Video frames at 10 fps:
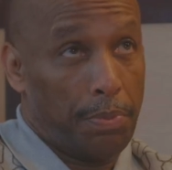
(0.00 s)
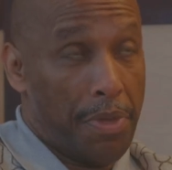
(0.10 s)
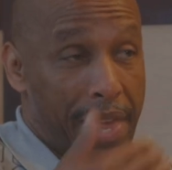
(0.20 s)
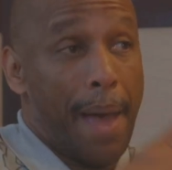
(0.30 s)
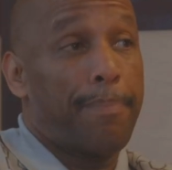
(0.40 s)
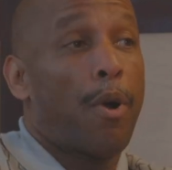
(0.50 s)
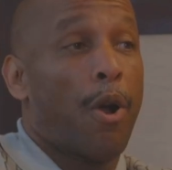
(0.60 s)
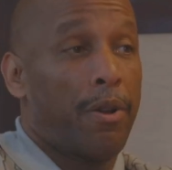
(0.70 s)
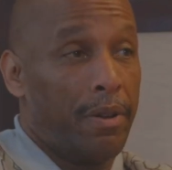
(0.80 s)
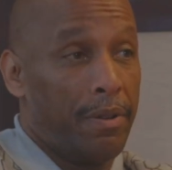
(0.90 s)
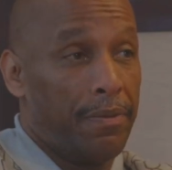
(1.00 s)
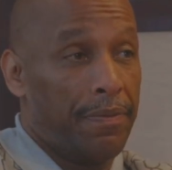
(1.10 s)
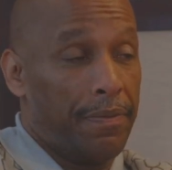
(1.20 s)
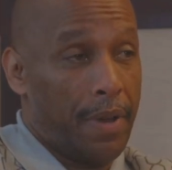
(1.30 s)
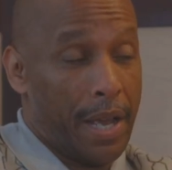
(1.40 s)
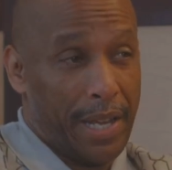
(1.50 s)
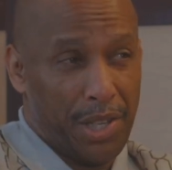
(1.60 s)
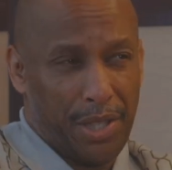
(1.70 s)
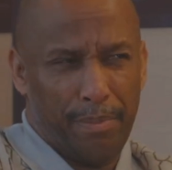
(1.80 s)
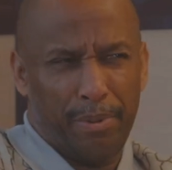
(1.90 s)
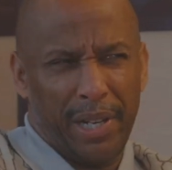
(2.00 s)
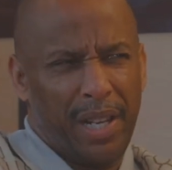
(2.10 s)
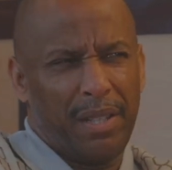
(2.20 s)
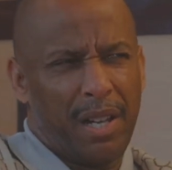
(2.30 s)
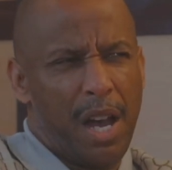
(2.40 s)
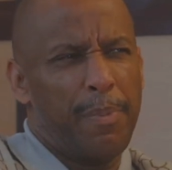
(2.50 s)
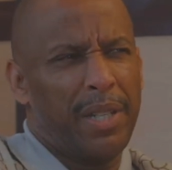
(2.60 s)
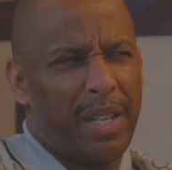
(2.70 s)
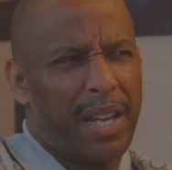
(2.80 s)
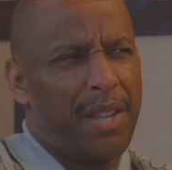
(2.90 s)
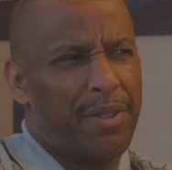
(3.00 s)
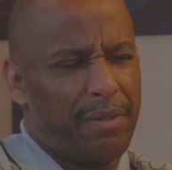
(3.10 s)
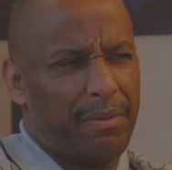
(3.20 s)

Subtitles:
that part of, I guess, the coming together.